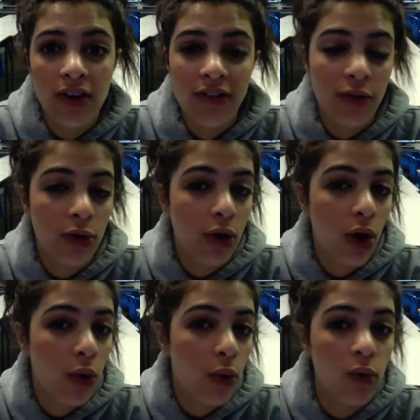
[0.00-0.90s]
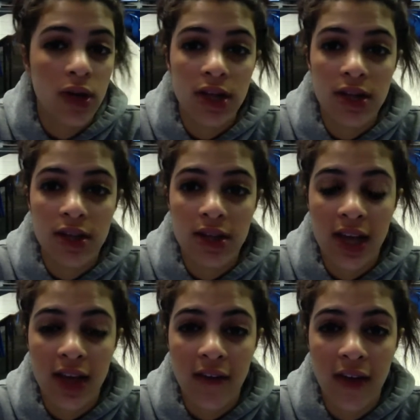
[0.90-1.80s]
for the whole audience to
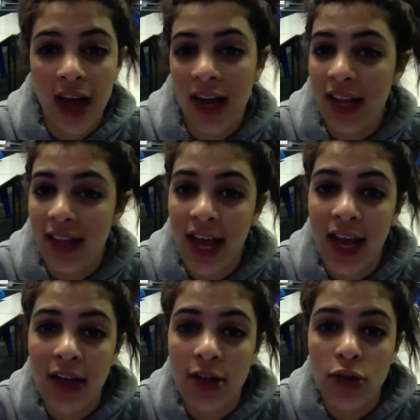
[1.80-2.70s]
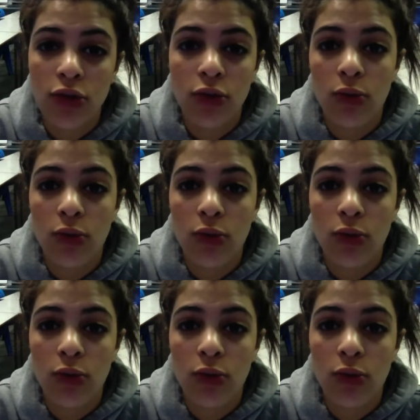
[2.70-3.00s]
see, and at the end